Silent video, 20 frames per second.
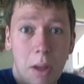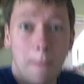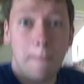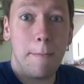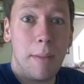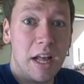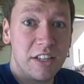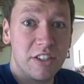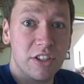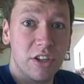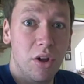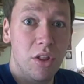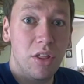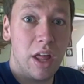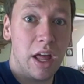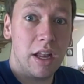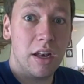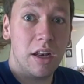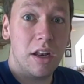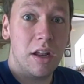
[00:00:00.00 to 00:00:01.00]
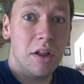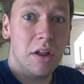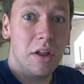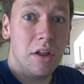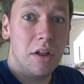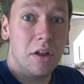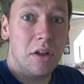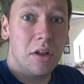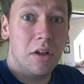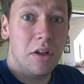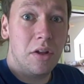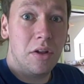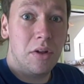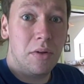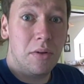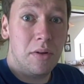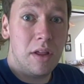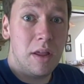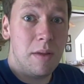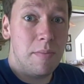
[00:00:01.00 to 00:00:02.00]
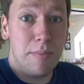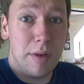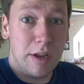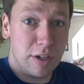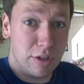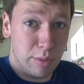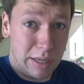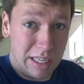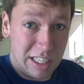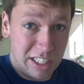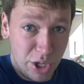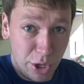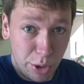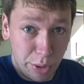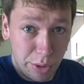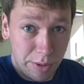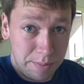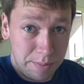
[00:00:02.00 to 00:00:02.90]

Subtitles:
better than him being 22.